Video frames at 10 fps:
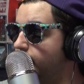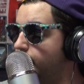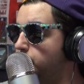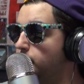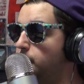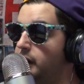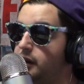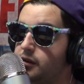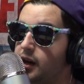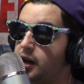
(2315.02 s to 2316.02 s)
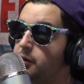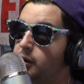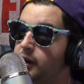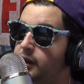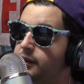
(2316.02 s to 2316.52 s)
what do I know? I don't know
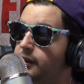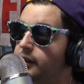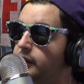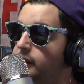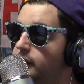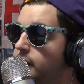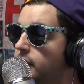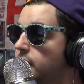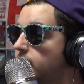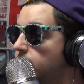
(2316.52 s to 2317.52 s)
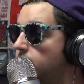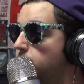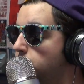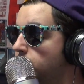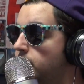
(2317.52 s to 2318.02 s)
anything. I
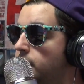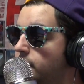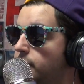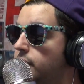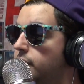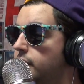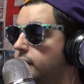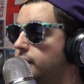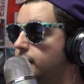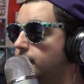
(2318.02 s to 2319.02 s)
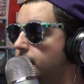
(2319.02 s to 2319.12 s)
really don't know anything.